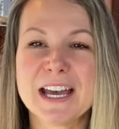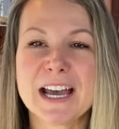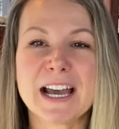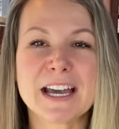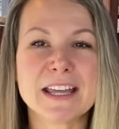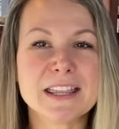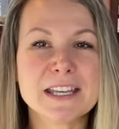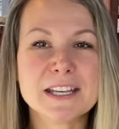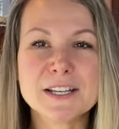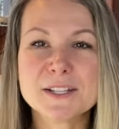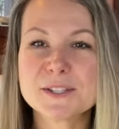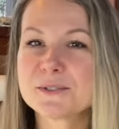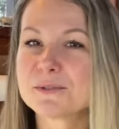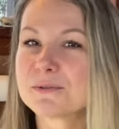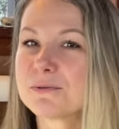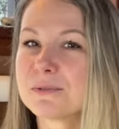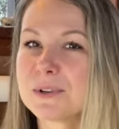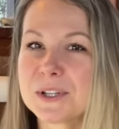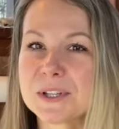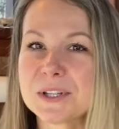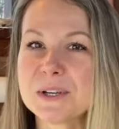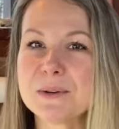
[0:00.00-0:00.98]
I think it's
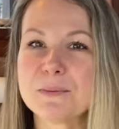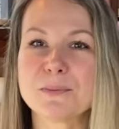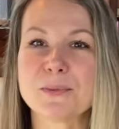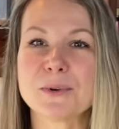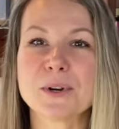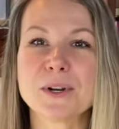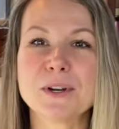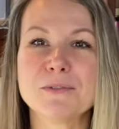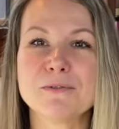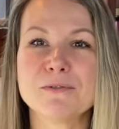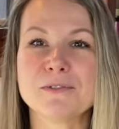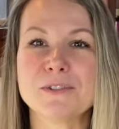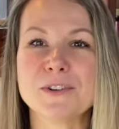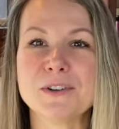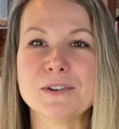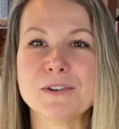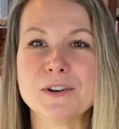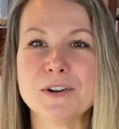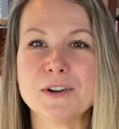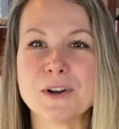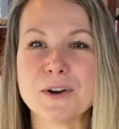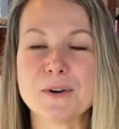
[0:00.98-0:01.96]
really important for you
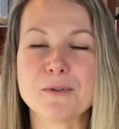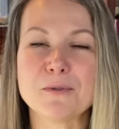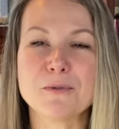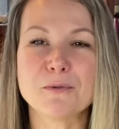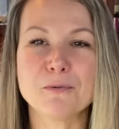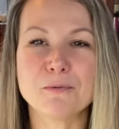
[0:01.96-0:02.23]
to know